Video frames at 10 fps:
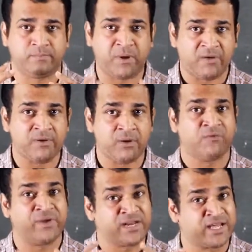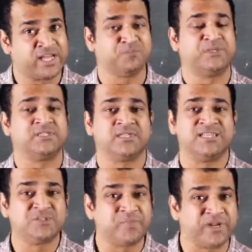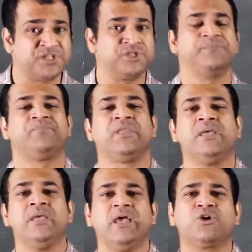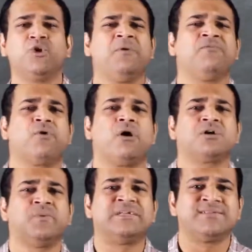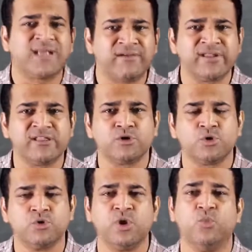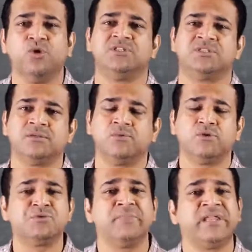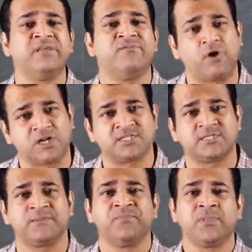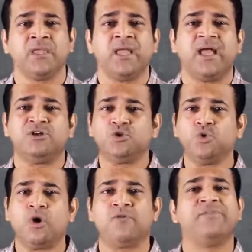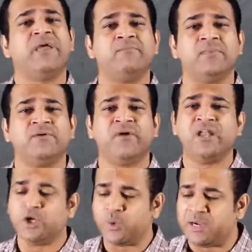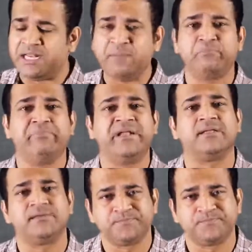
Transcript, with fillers: Power of encouragement, inspiration. A group of frogs were traveling through the woods, woods meaning forests, and two of them fell into a deep pit.